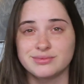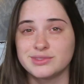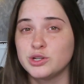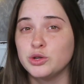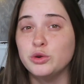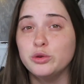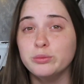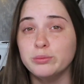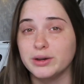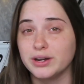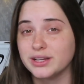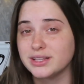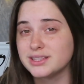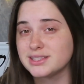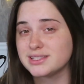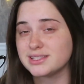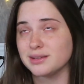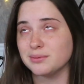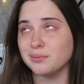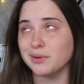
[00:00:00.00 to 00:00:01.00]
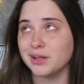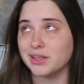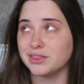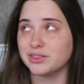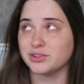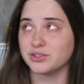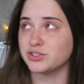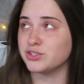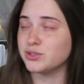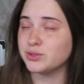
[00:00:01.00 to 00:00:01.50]
2 months, a
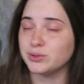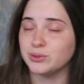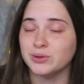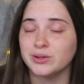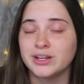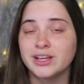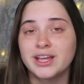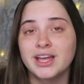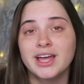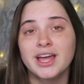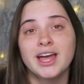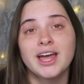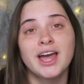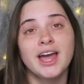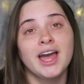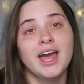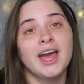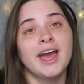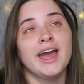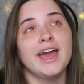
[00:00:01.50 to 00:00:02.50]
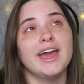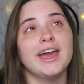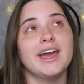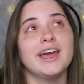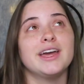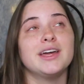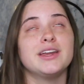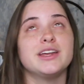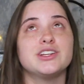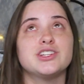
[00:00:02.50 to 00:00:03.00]
month or two.
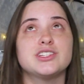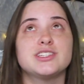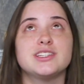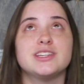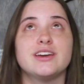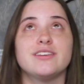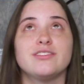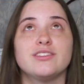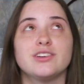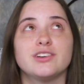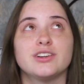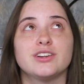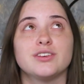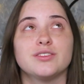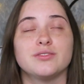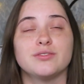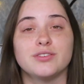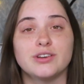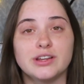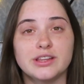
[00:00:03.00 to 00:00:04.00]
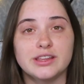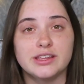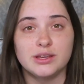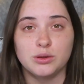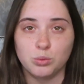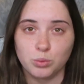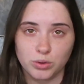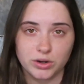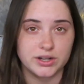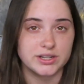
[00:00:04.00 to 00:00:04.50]
And it just never
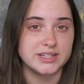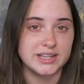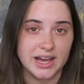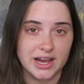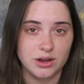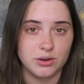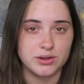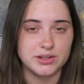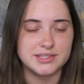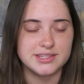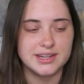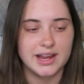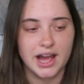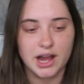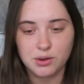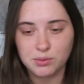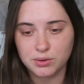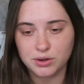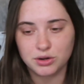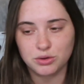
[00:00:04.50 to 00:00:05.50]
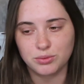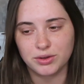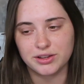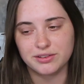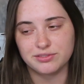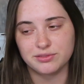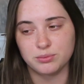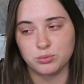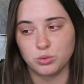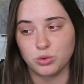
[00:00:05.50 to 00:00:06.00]
really worked out. It's an hour
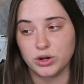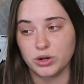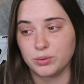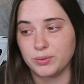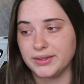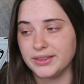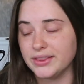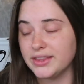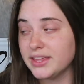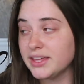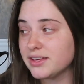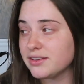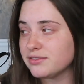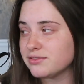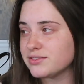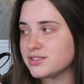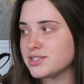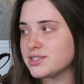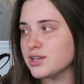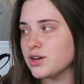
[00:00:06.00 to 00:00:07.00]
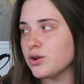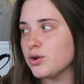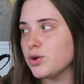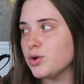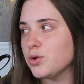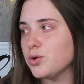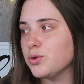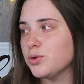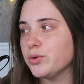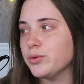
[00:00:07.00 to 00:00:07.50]
away from where we live,
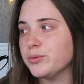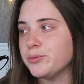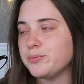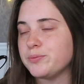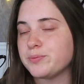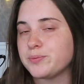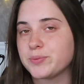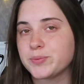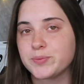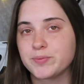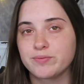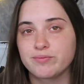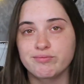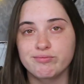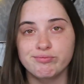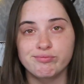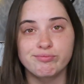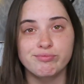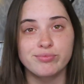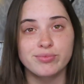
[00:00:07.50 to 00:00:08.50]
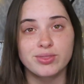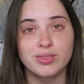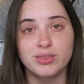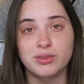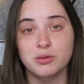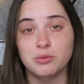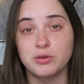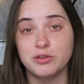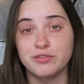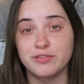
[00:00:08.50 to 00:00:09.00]
so
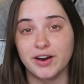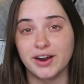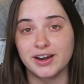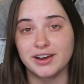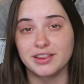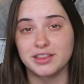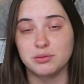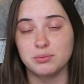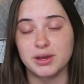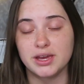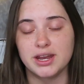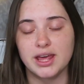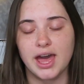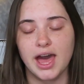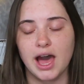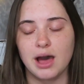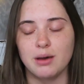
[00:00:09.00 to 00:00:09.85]
we finally made it